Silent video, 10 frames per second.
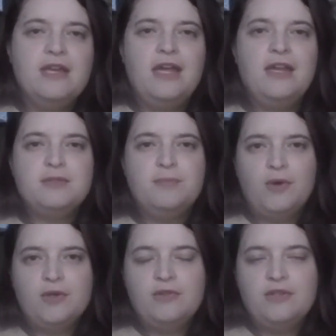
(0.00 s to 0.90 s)
And it's
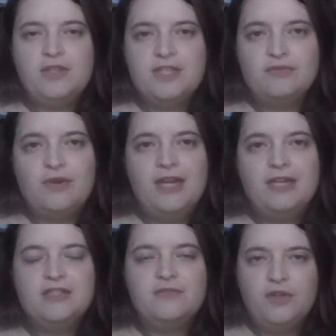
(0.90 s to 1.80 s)
important that this
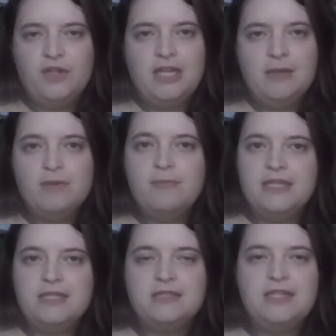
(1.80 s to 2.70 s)
right is fully
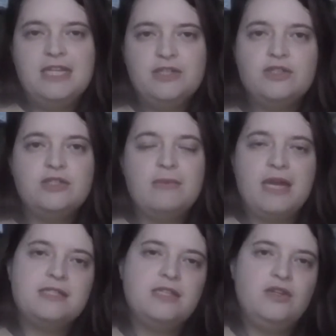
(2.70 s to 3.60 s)
implemented into
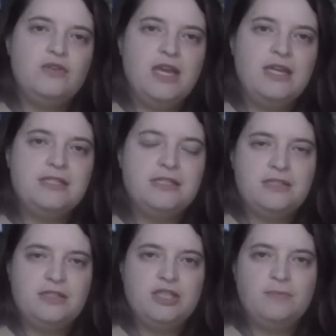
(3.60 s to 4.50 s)
domestic UK
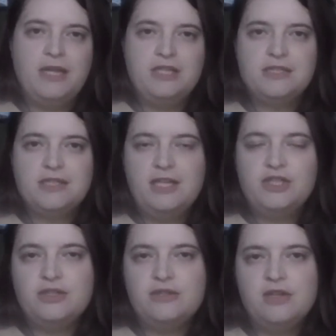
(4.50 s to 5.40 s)
citizenship
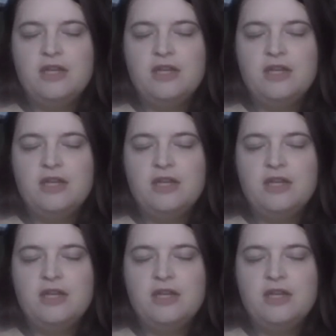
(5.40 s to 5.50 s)
legislation,